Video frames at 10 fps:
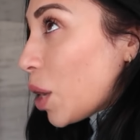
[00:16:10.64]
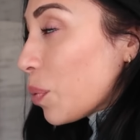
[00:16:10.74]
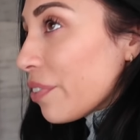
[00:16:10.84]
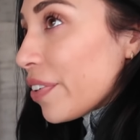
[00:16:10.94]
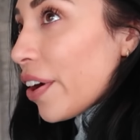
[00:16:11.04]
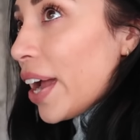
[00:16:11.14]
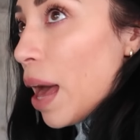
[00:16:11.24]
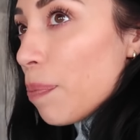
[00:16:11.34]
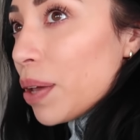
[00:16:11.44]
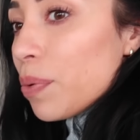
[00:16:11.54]
we're very
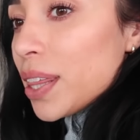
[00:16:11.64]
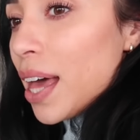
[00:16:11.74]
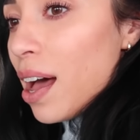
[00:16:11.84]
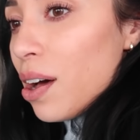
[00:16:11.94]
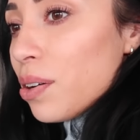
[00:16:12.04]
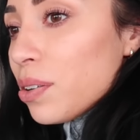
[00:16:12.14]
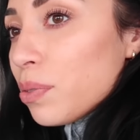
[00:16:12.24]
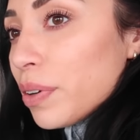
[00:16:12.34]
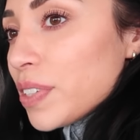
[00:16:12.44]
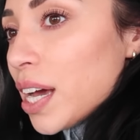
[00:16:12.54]
happy with
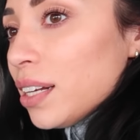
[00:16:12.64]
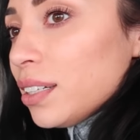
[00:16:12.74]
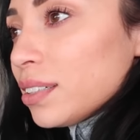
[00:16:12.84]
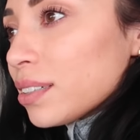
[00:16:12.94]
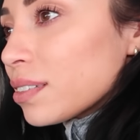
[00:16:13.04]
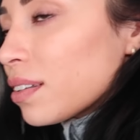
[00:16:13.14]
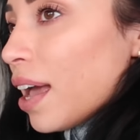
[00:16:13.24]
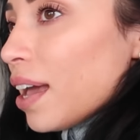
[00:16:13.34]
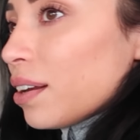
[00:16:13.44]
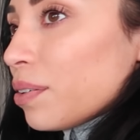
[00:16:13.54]
how we've done
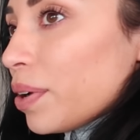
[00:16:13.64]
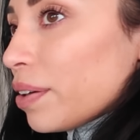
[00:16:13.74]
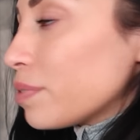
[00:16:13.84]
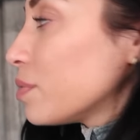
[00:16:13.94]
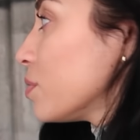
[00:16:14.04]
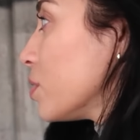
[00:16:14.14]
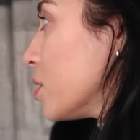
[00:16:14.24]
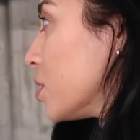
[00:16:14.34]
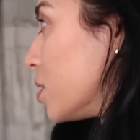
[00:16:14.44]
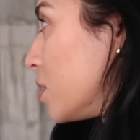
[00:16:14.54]
and we're
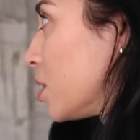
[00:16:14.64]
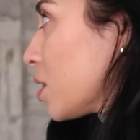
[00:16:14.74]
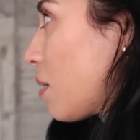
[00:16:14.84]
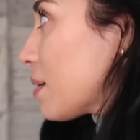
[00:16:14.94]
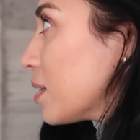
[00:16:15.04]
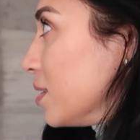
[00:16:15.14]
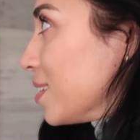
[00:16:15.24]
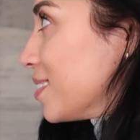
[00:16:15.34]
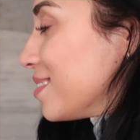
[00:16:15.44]
going good